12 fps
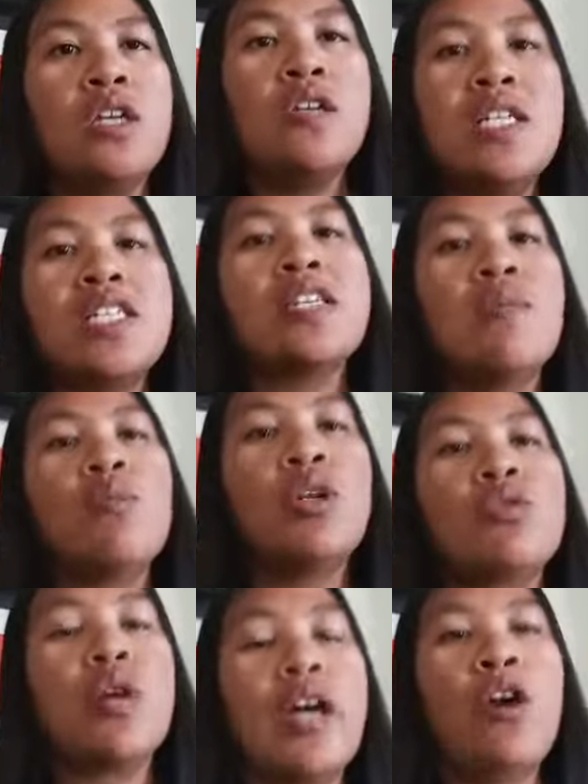You need
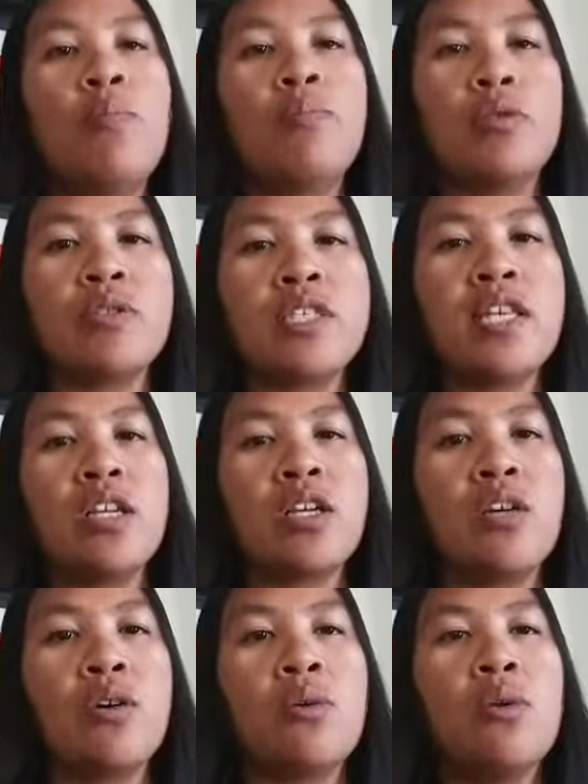someone to help you set a
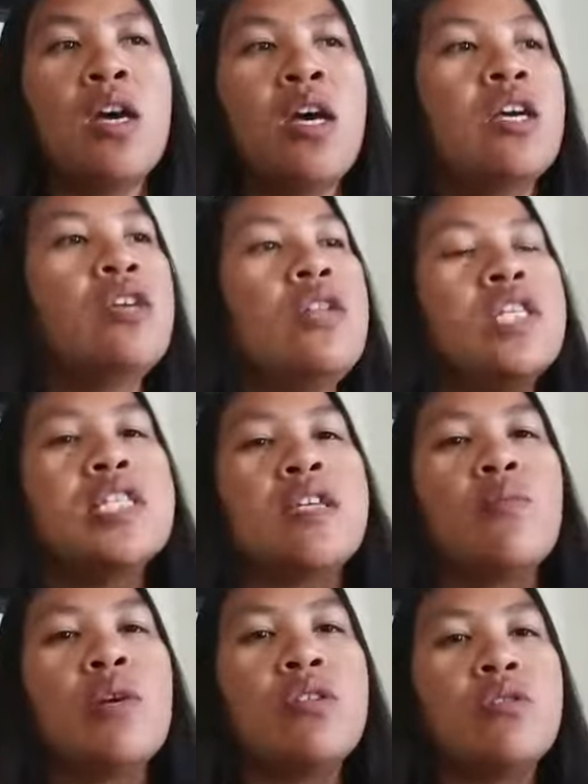goal. You need
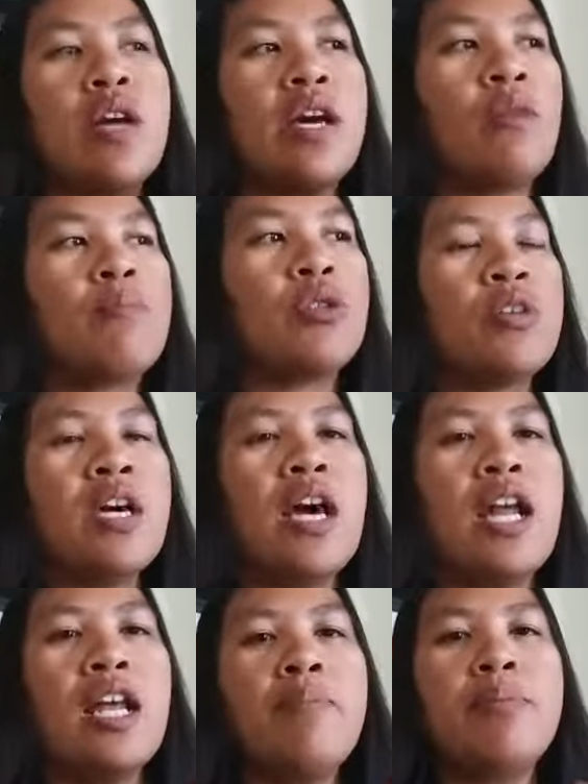someone to help you.
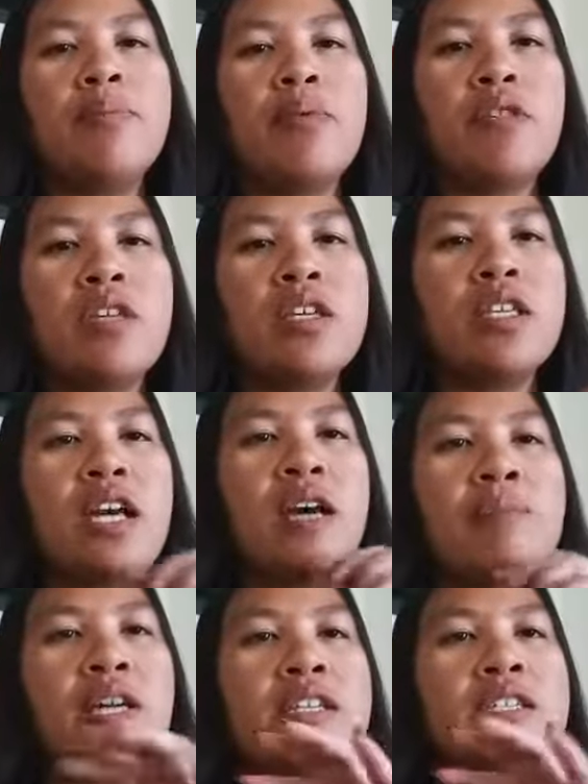A lot of people thinking that
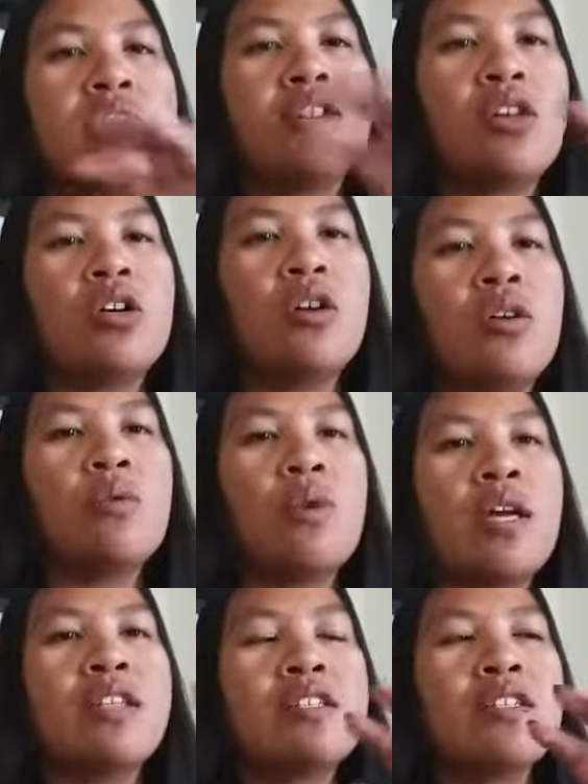I'm going to set a
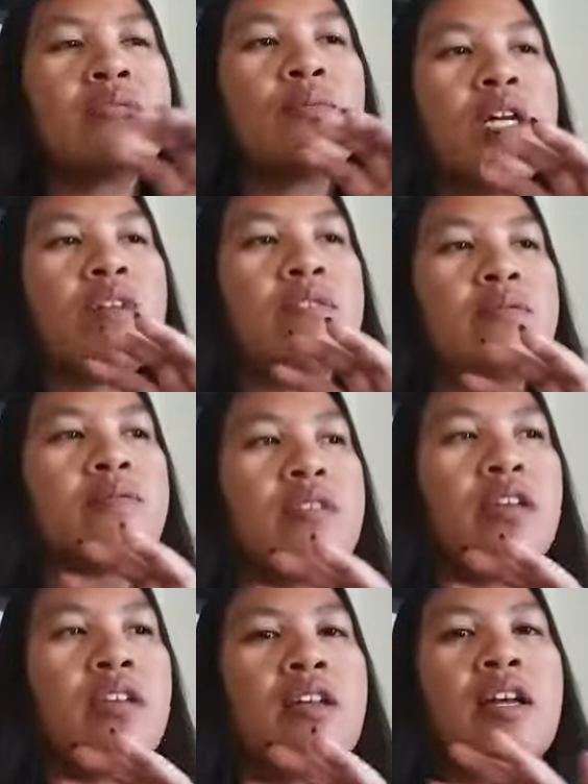goal, and this is one of the
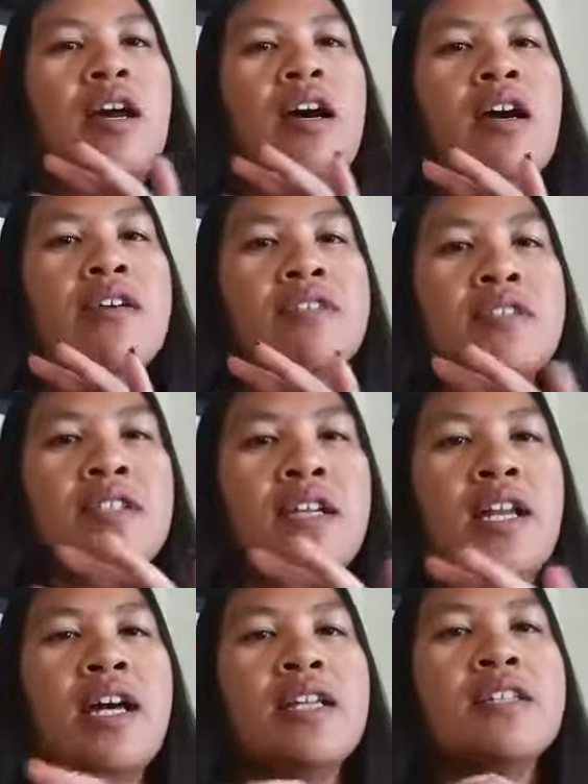things that I seen
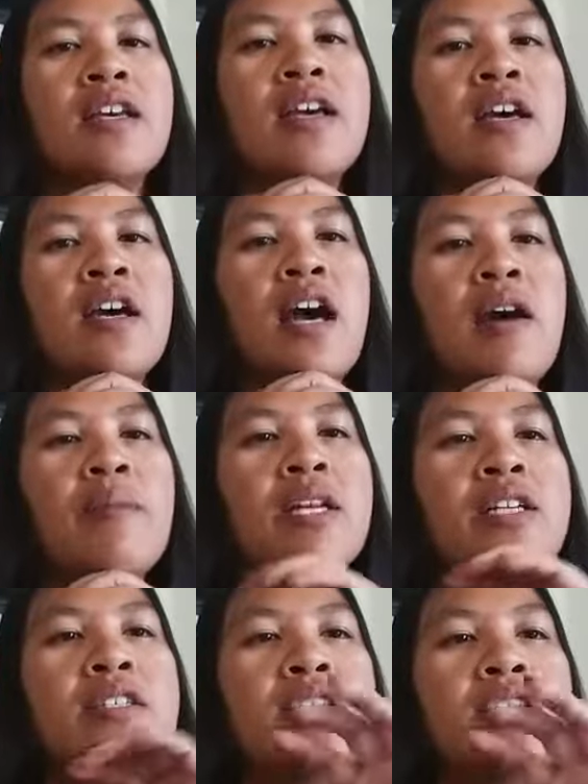a lot is, I'm
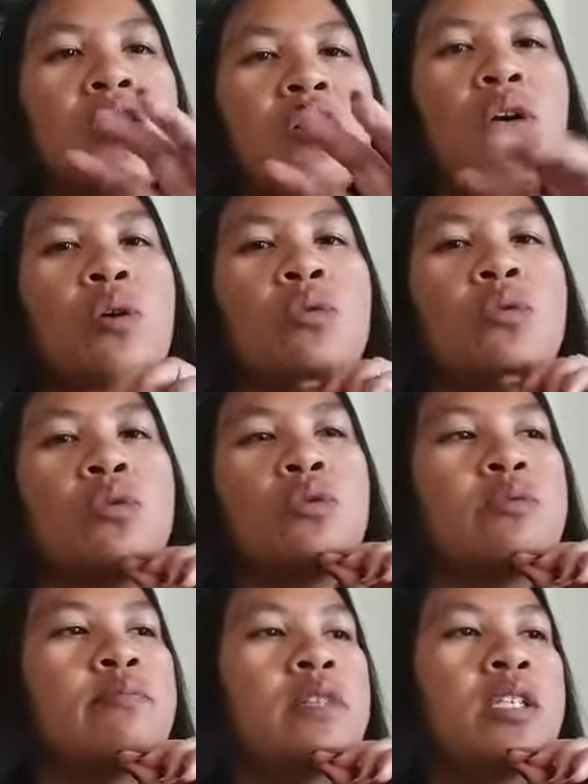going to set a goal
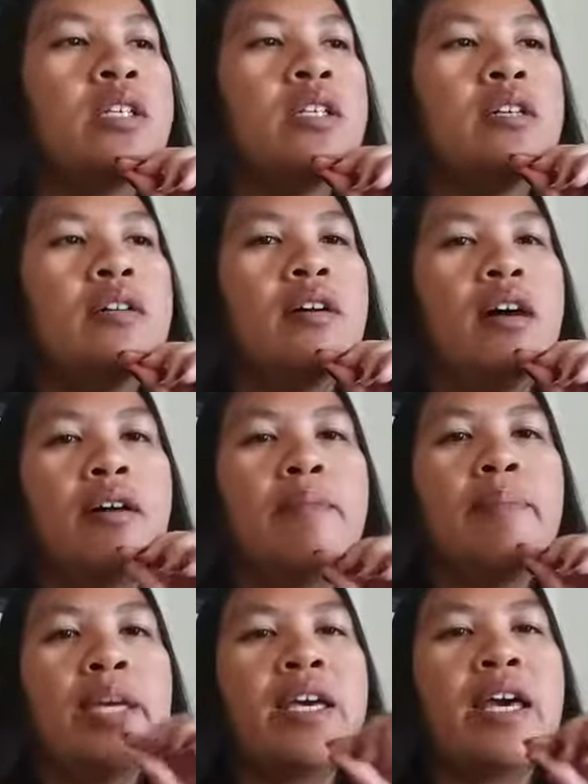to
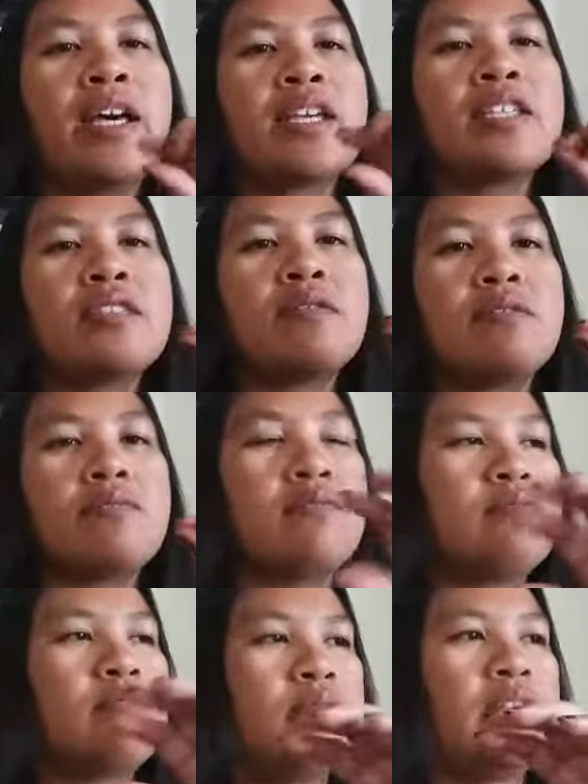make X
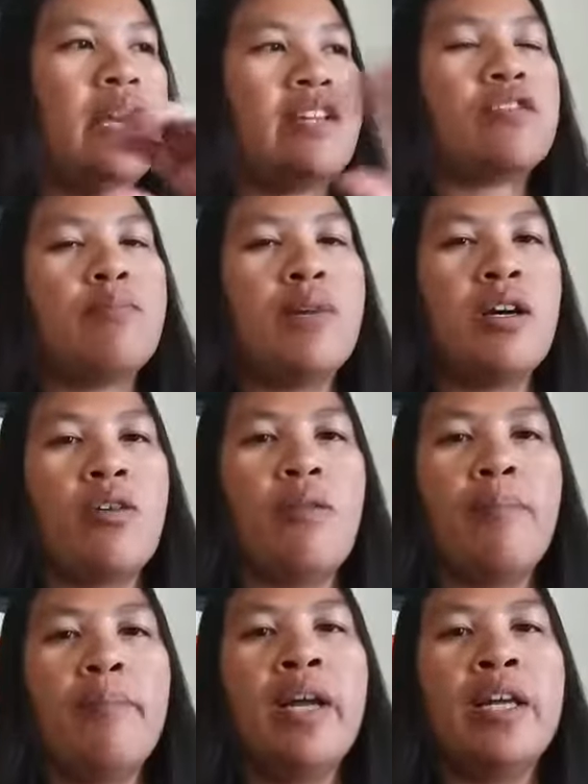amount
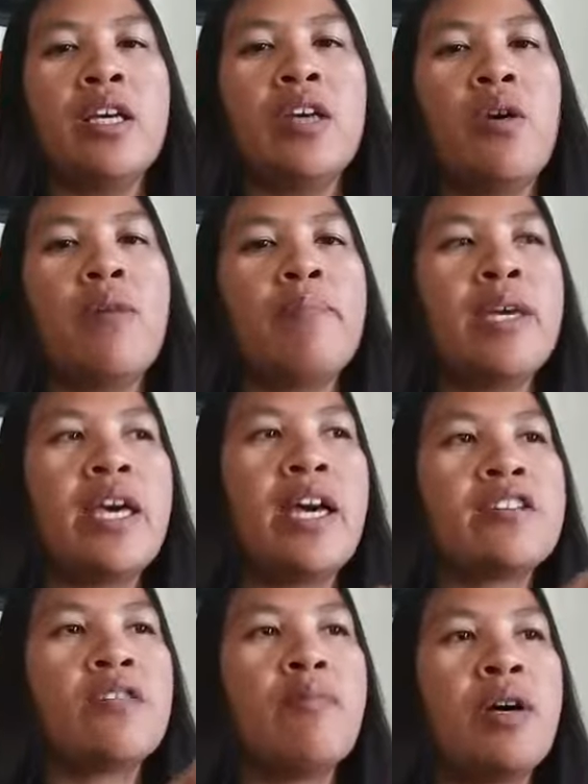of money or make
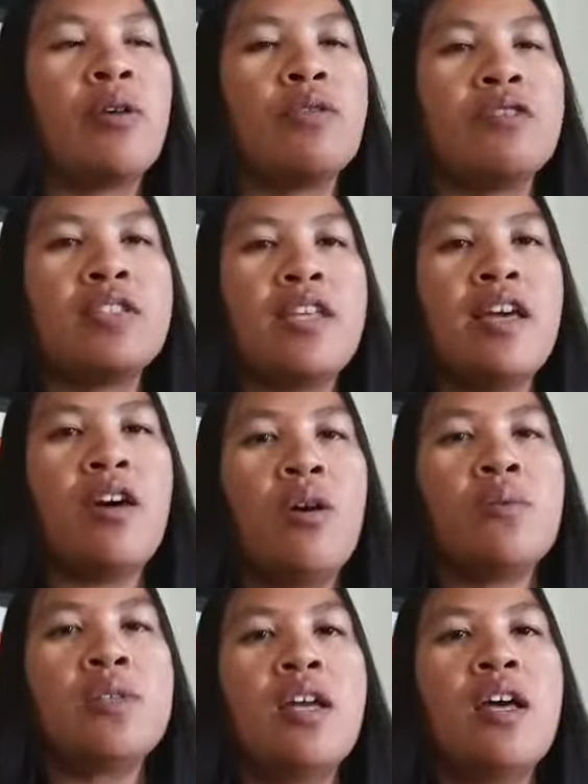X amount of
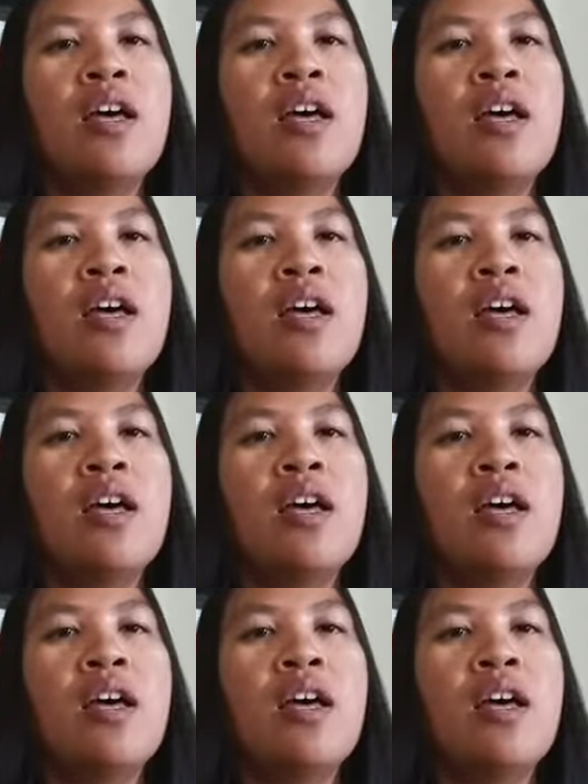sales.